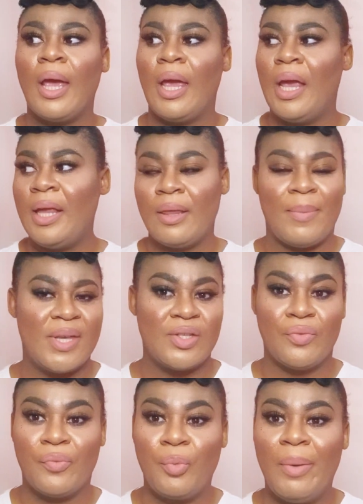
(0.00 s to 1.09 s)
in the midst
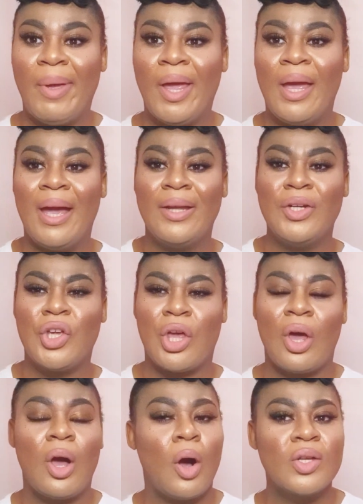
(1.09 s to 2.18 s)
of women,
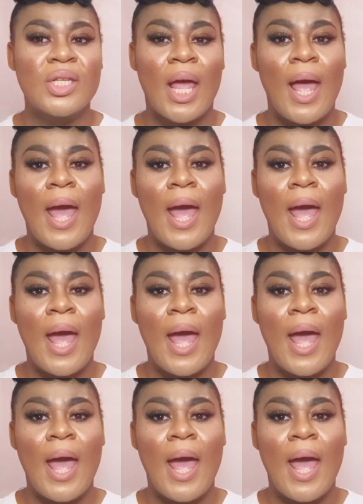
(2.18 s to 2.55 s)
girls,